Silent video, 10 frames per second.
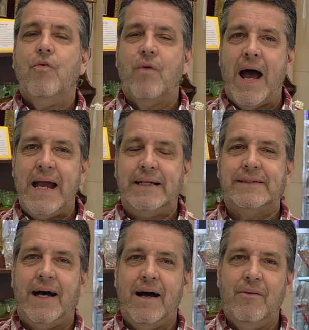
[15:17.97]

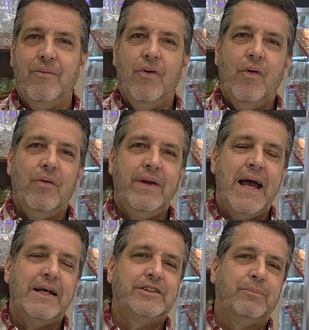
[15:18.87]
Right.
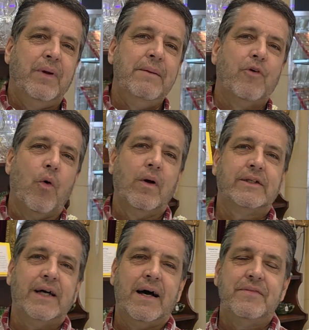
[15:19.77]
Yeah, Supreme
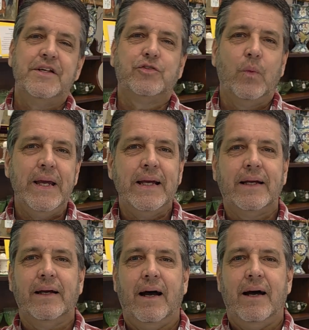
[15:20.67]
Court this
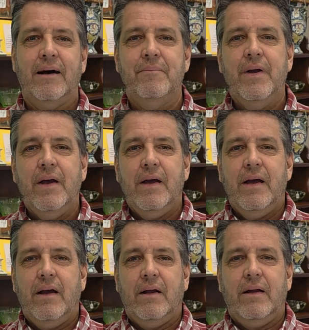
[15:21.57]
week
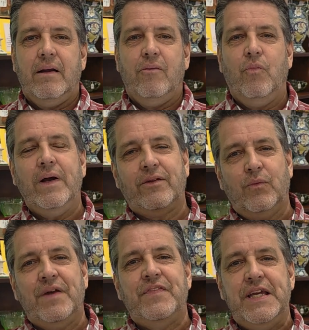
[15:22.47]

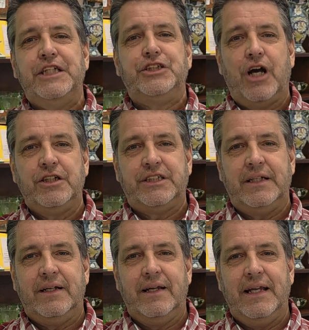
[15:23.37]
with the
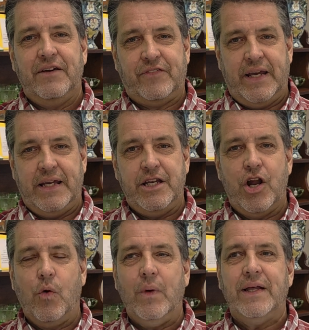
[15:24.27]
injunction lifting,
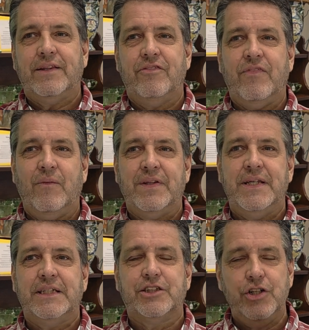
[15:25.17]
with
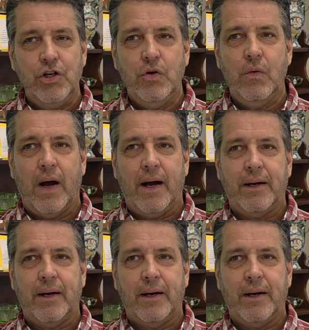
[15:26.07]
this new